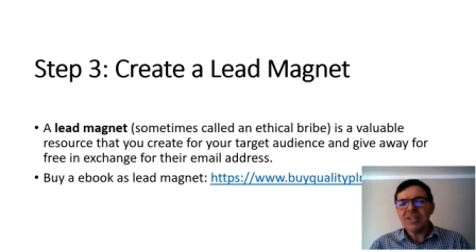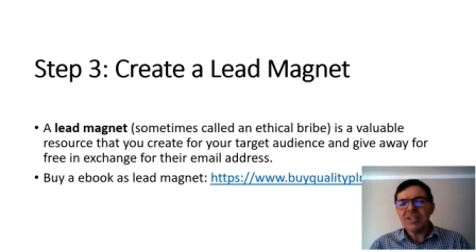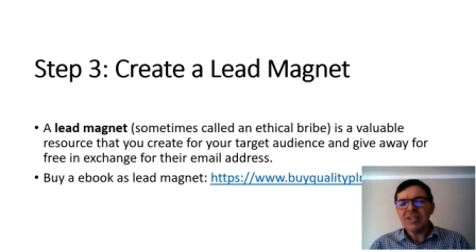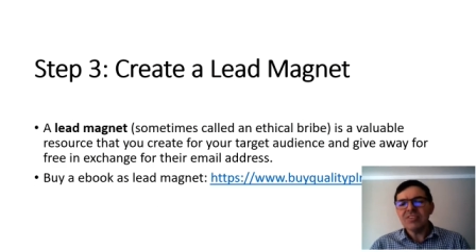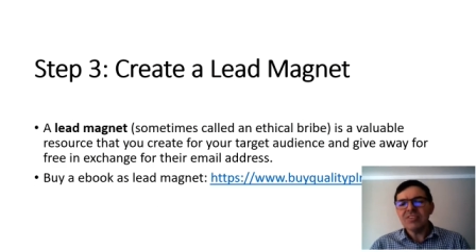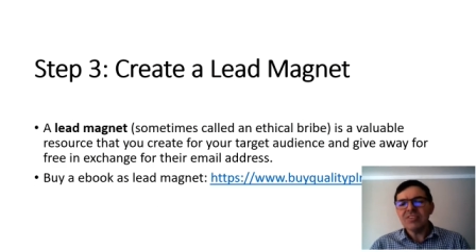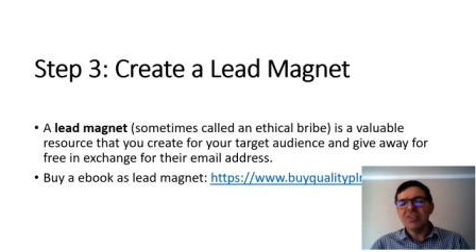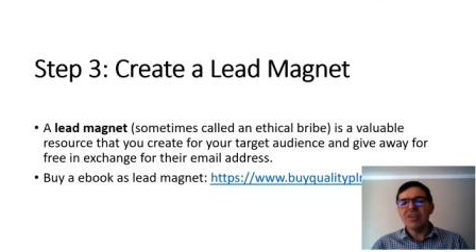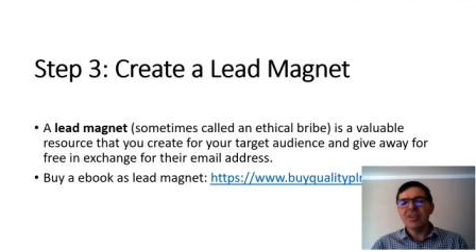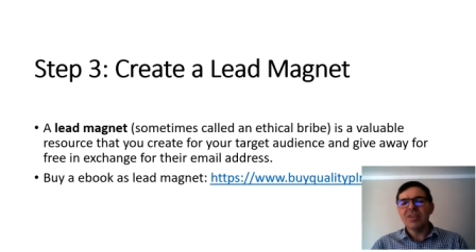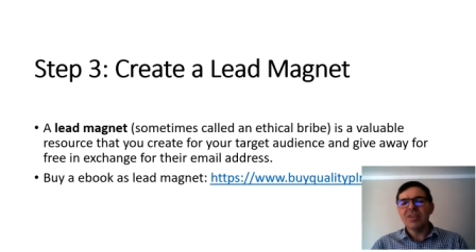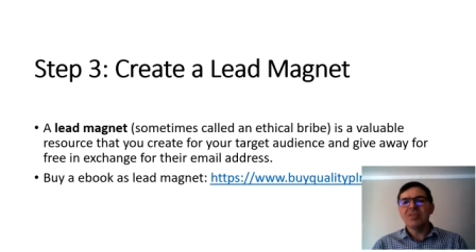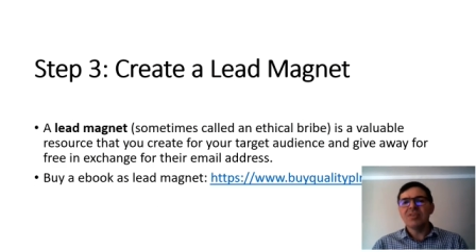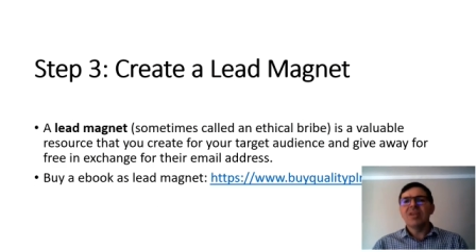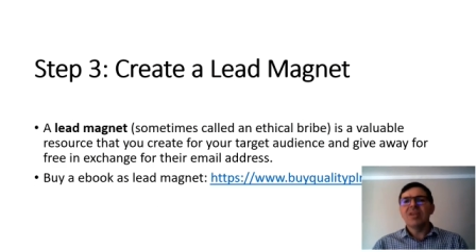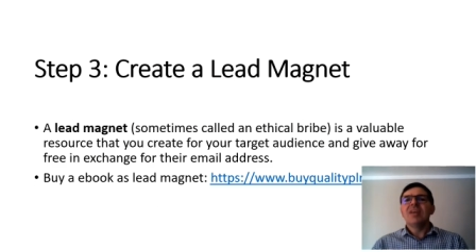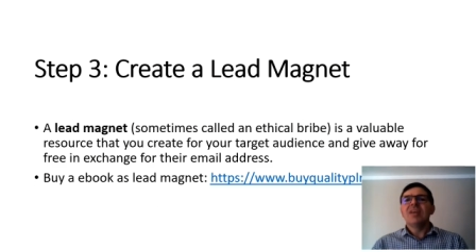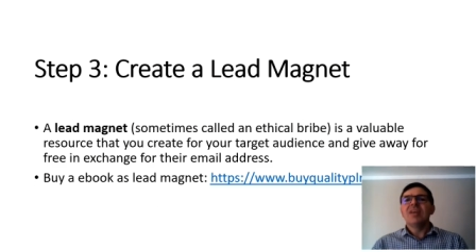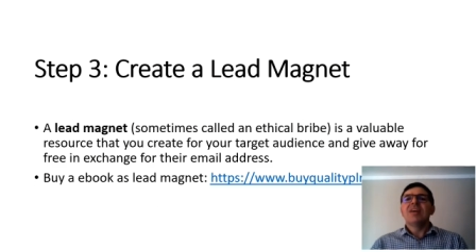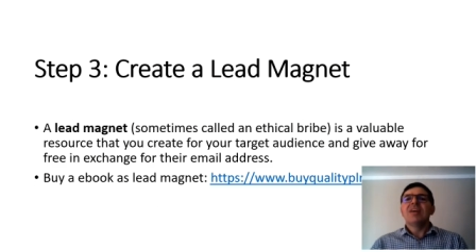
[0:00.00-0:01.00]
So
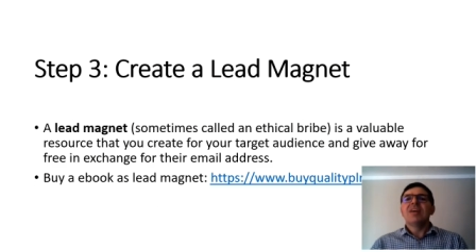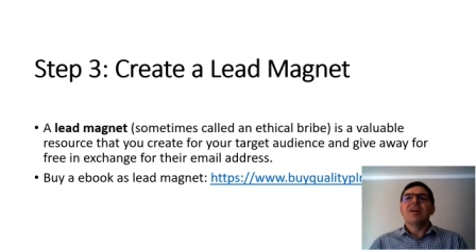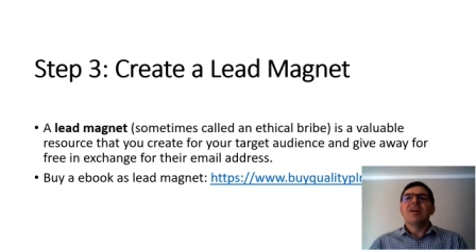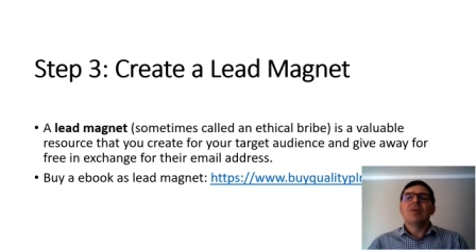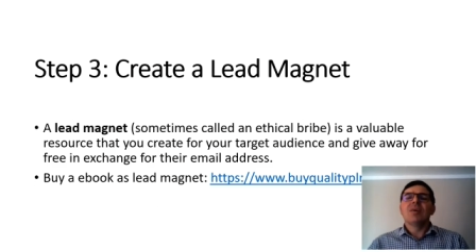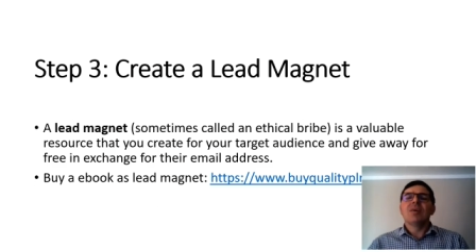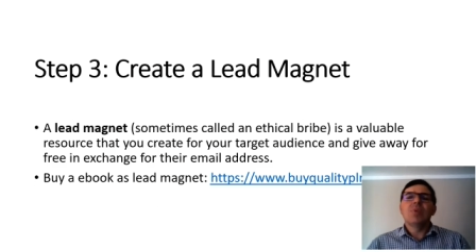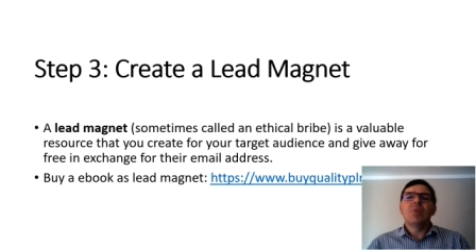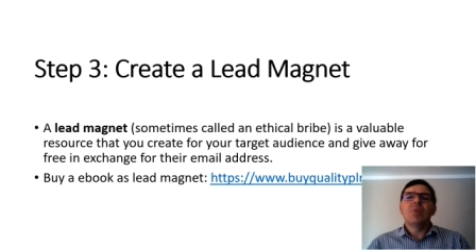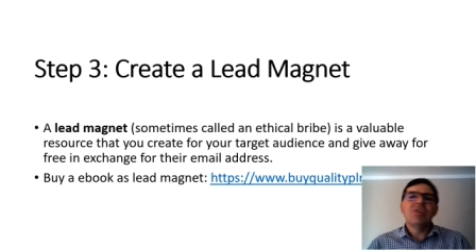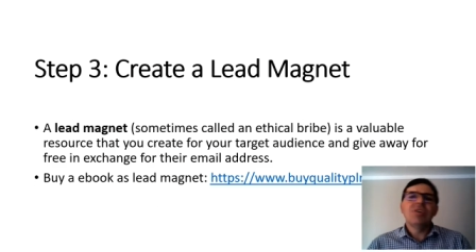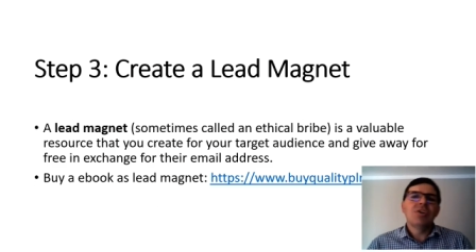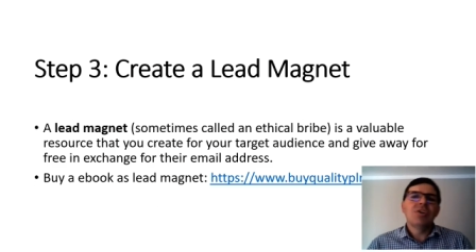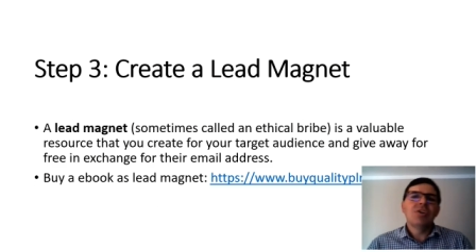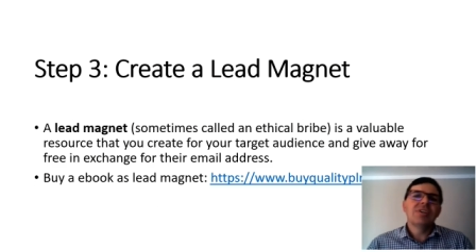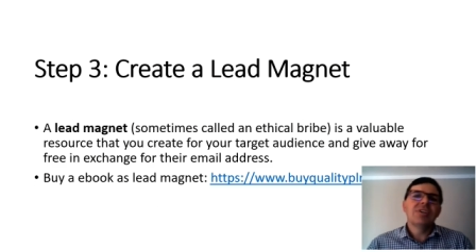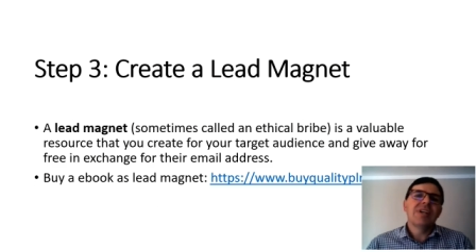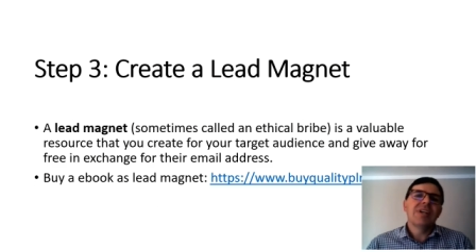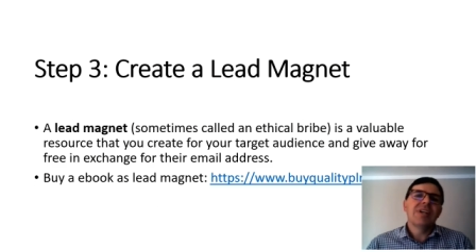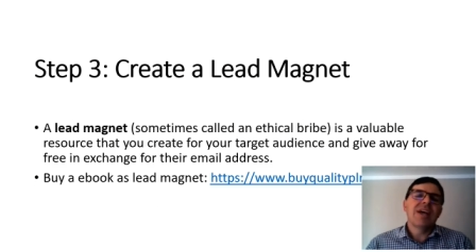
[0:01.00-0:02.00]
uh, when you're
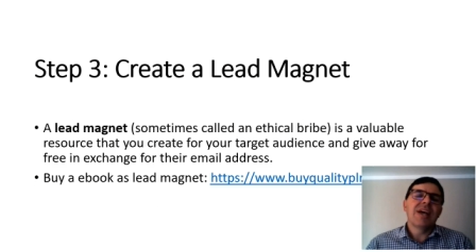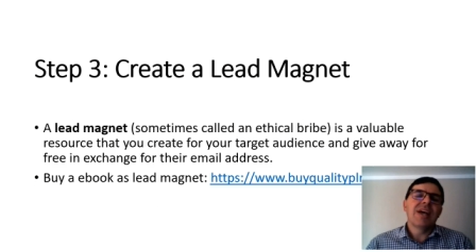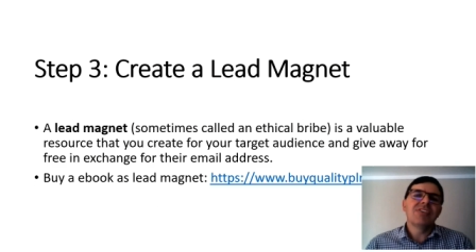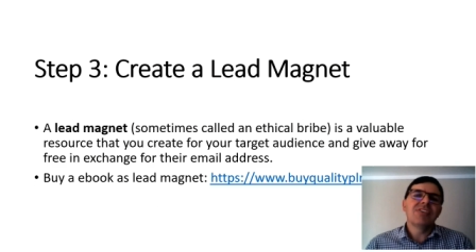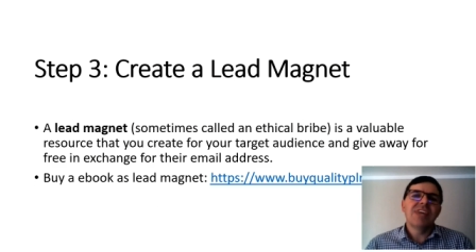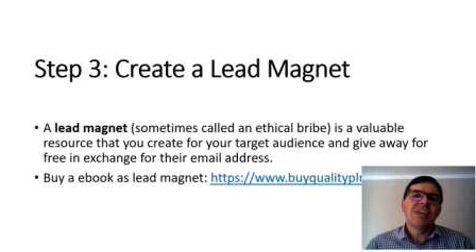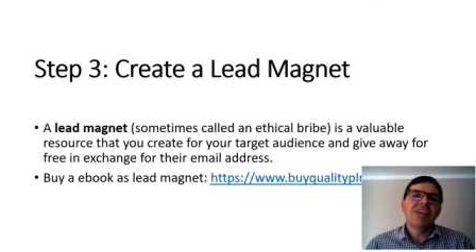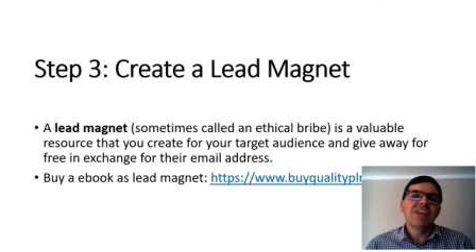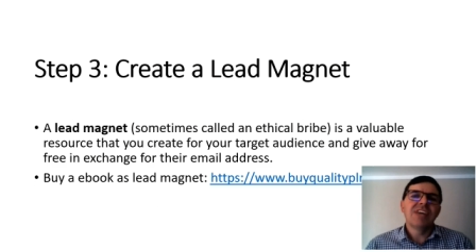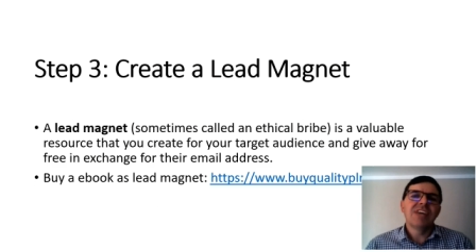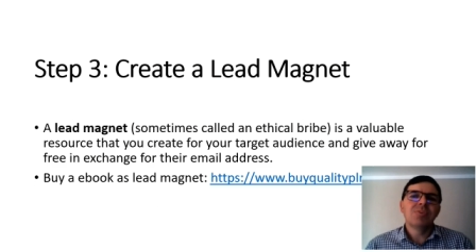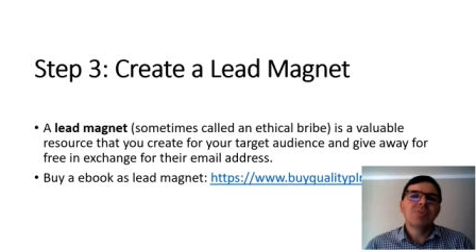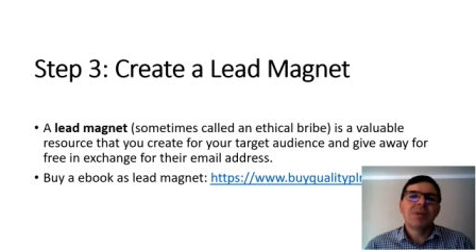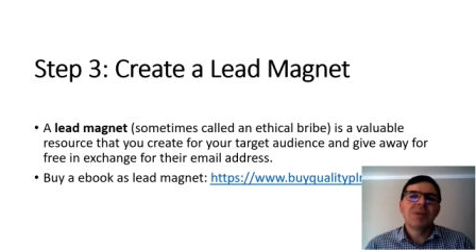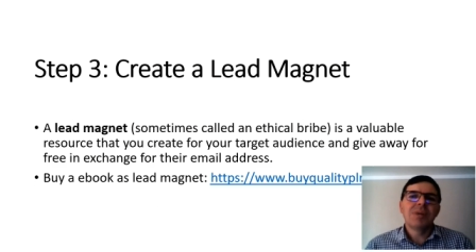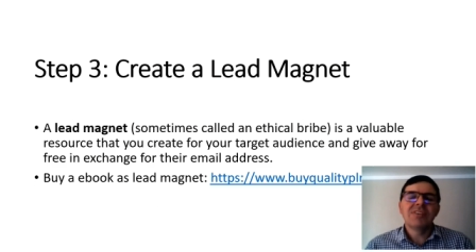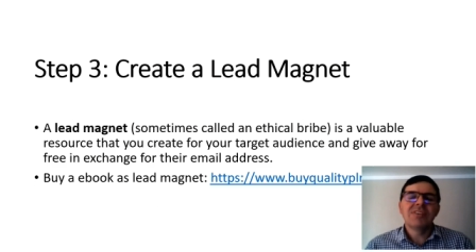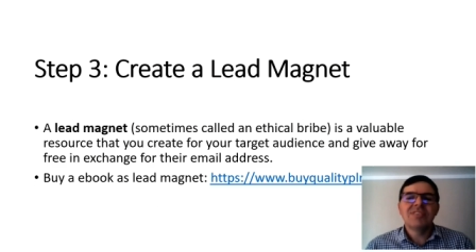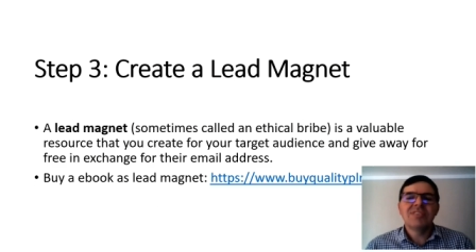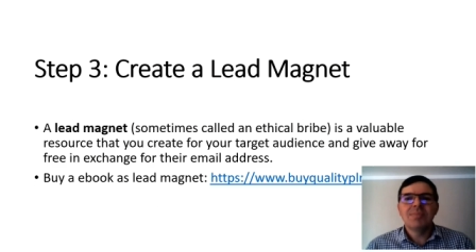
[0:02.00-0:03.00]
on hashing ad
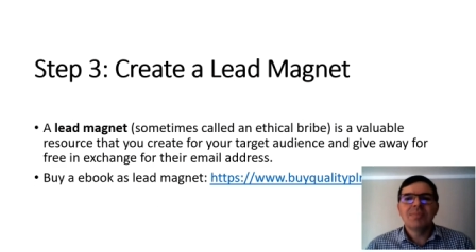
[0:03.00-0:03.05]
space,